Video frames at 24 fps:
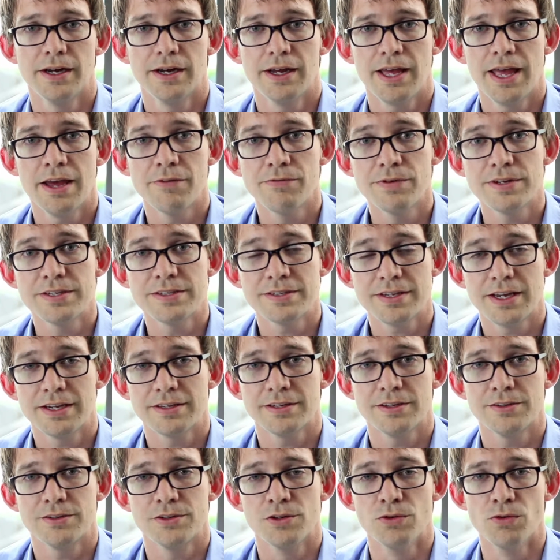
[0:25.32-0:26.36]
every
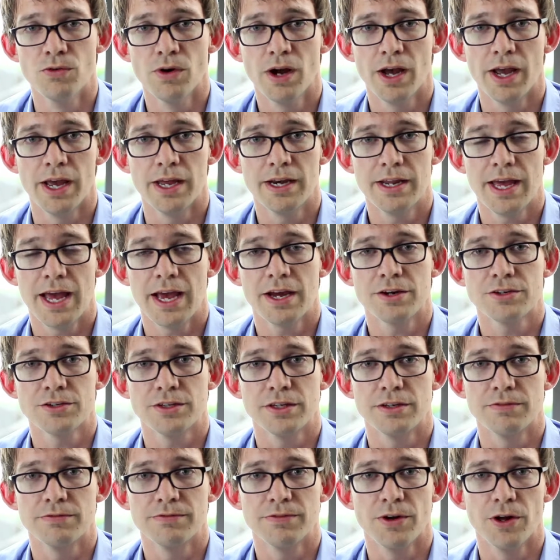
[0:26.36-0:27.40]
sentence you write
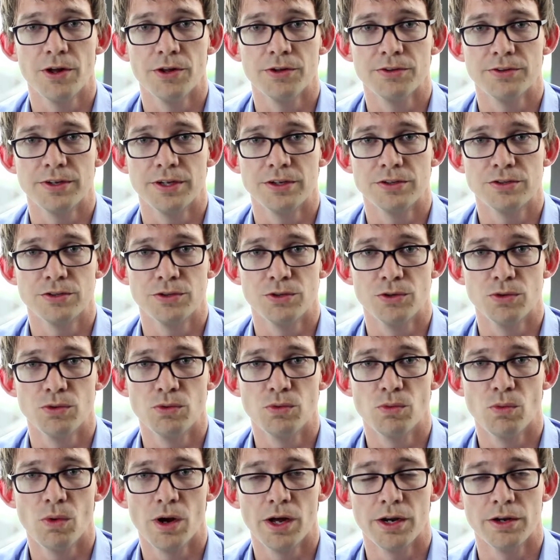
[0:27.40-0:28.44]
actually falls into
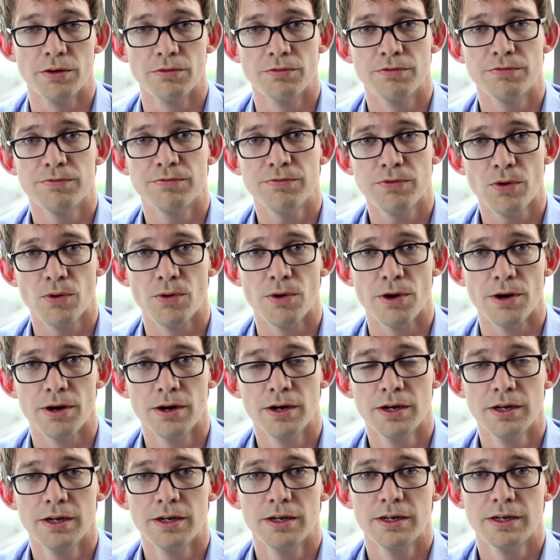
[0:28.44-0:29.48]
one of 4
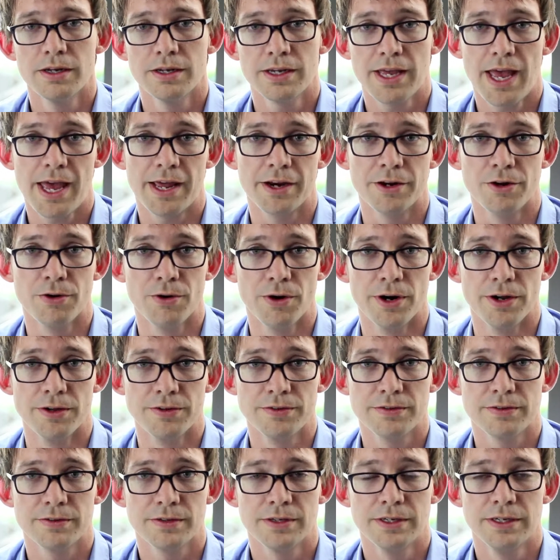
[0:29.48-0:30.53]

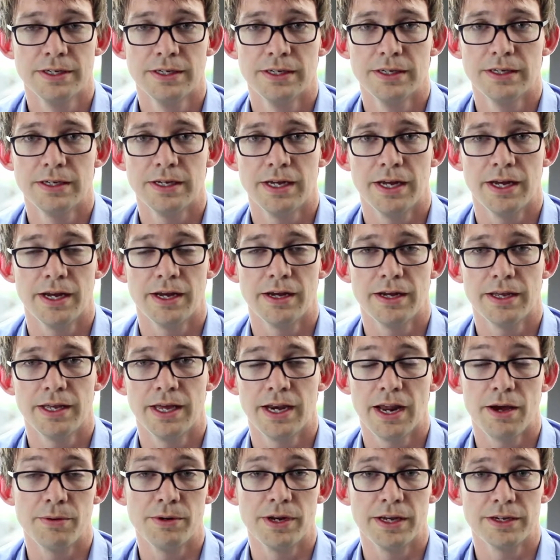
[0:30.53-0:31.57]
categories.
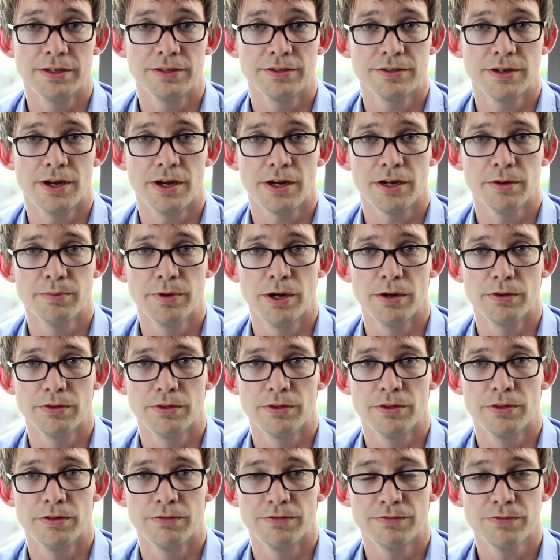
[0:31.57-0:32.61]
And I would like to talk
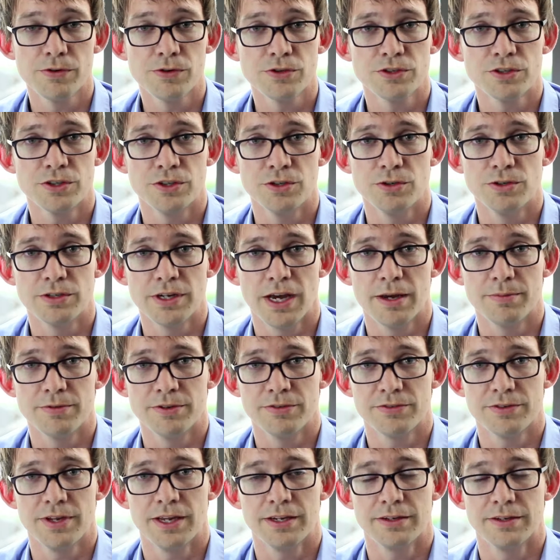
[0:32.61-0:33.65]
about the first 2 types
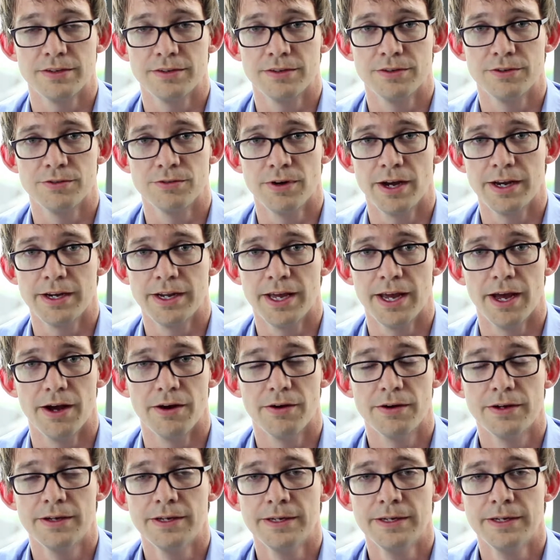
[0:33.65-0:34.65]
of sentences right now.